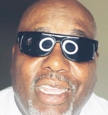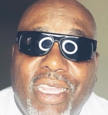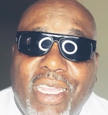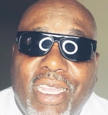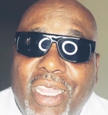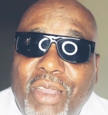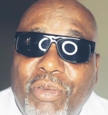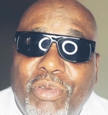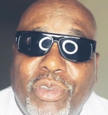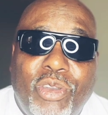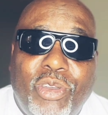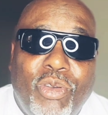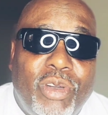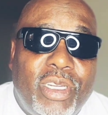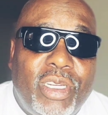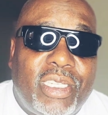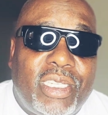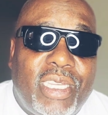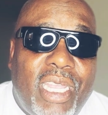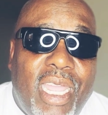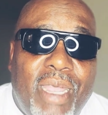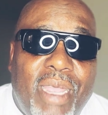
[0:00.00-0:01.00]
he was doing the
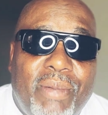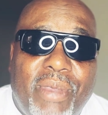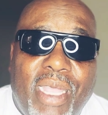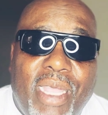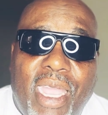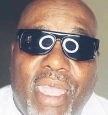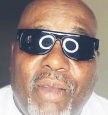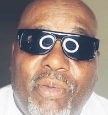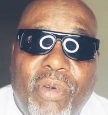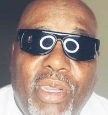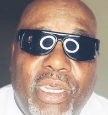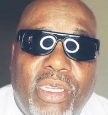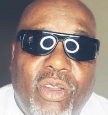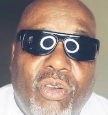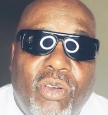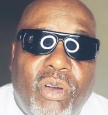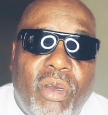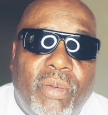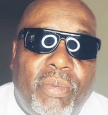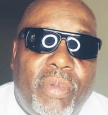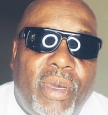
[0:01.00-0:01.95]
same thing we doing.